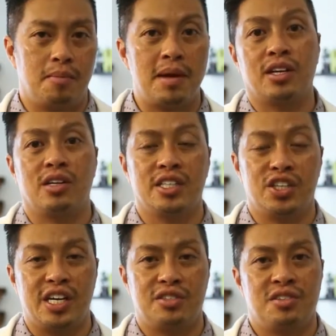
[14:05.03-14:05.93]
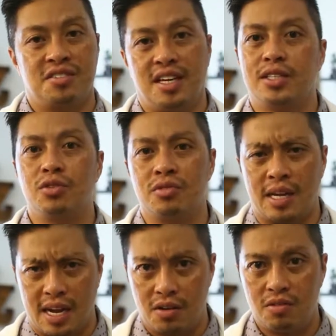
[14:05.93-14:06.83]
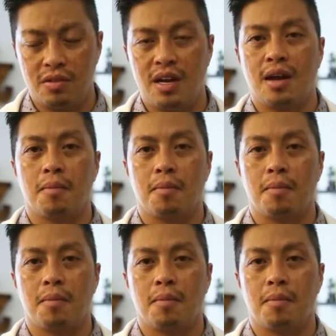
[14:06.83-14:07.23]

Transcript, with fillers: medical education, as I do now,